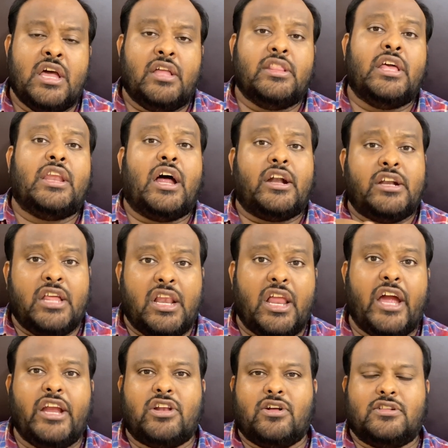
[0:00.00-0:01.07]
then our
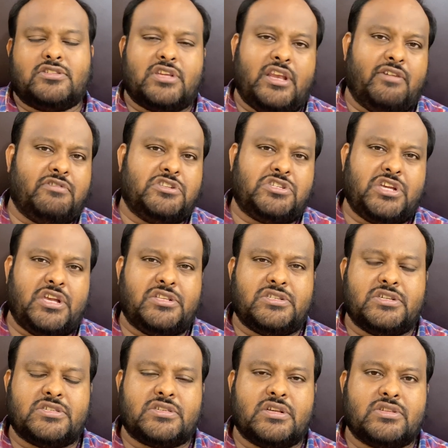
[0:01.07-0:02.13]
delight also never
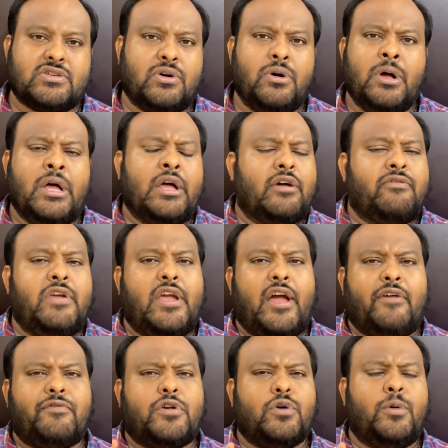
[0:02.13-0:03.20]
changes. So we
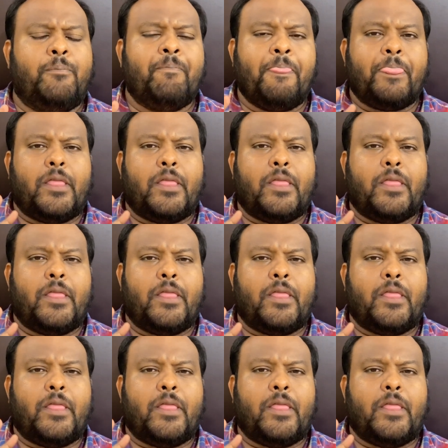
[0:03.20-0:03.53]
have to